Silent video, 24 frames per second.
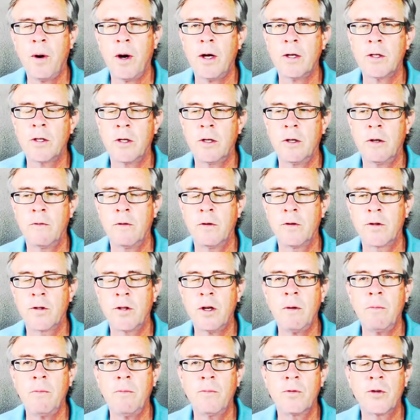positive in
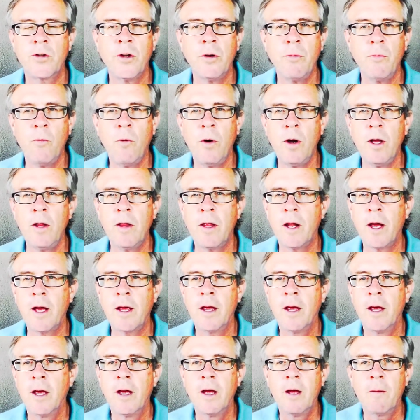some, some way that
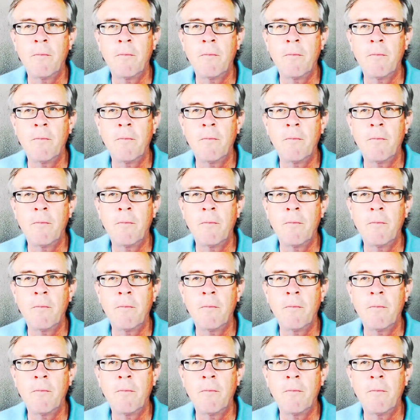I,